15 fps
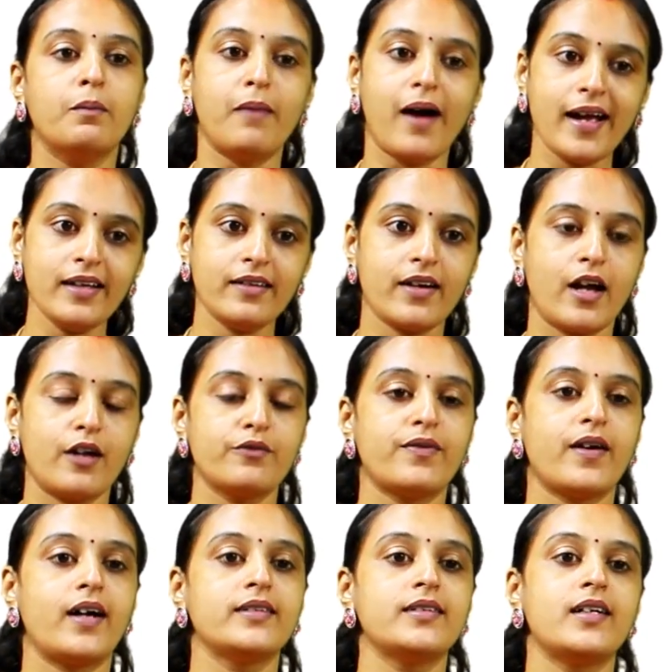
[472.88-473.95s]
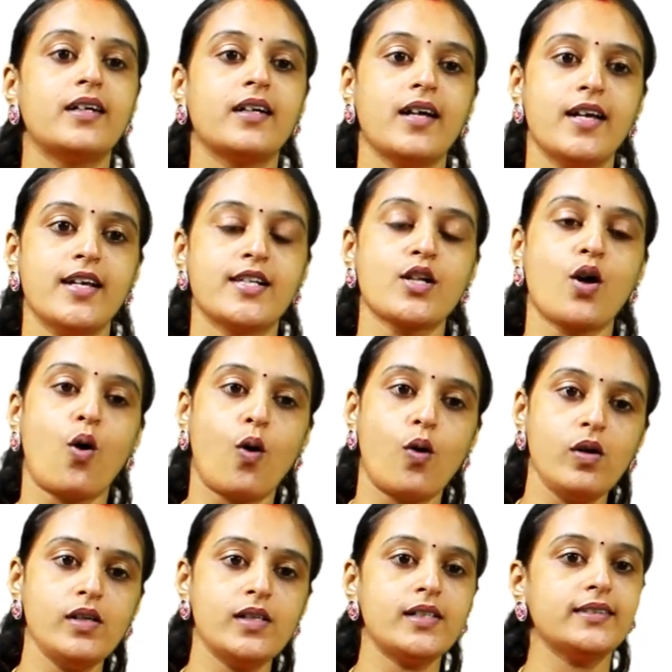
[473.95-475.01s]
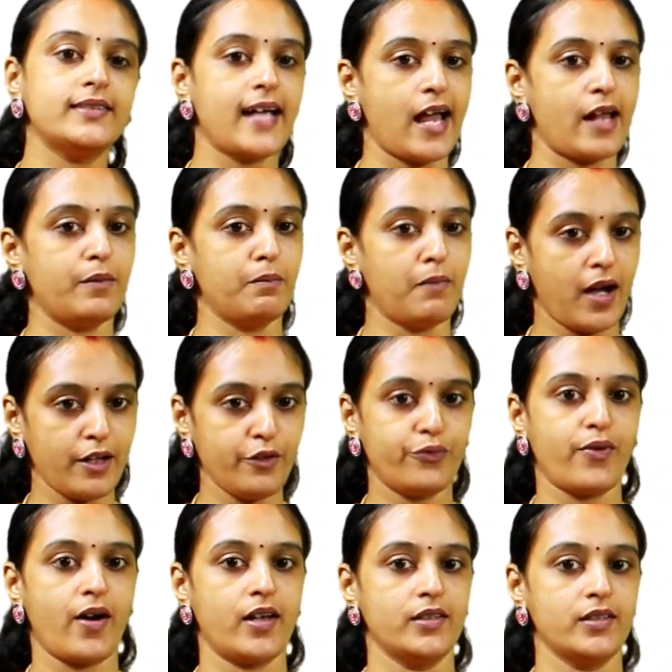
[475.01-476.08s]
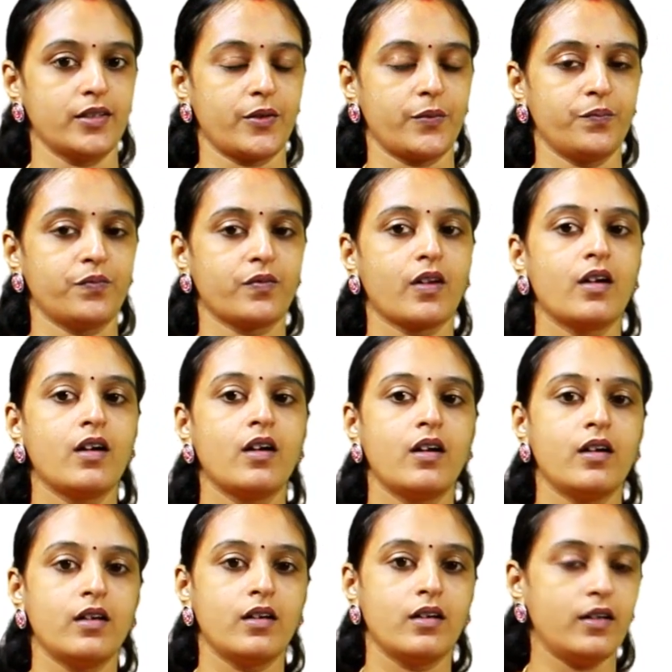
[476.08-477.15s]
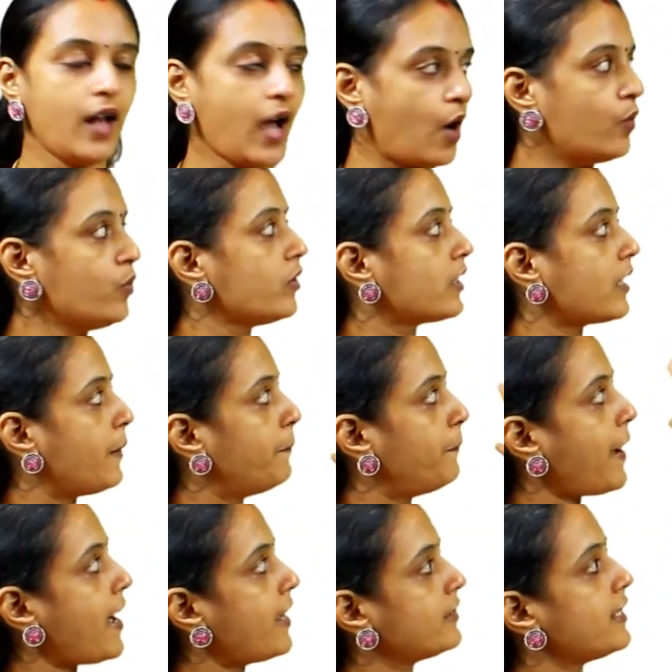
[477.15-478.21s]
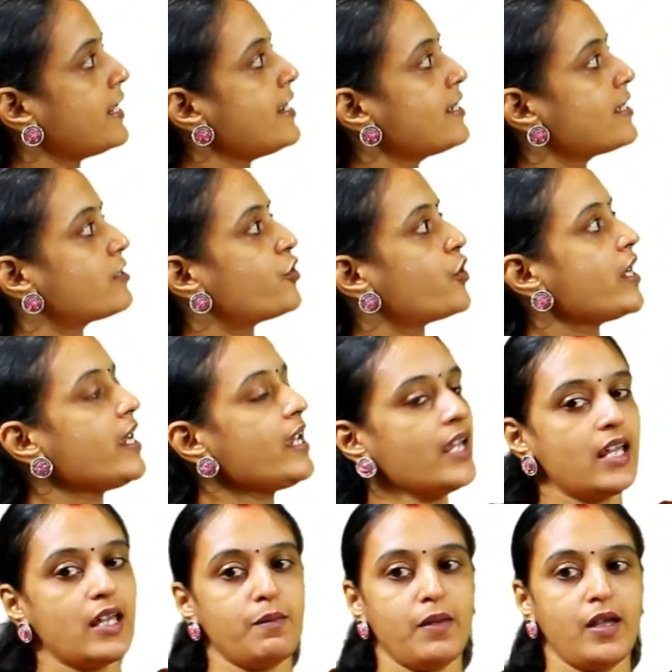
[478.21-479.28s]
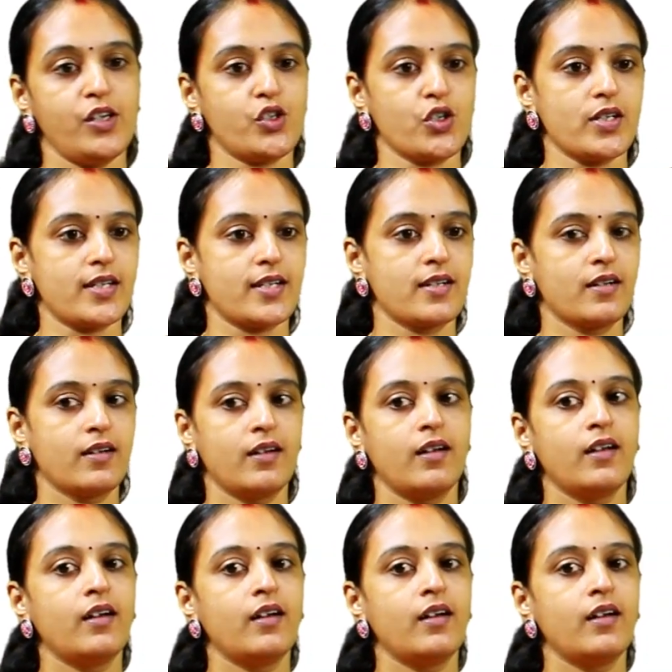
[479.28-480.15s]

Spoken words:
My grandfather is older than my father. Now compare these three images.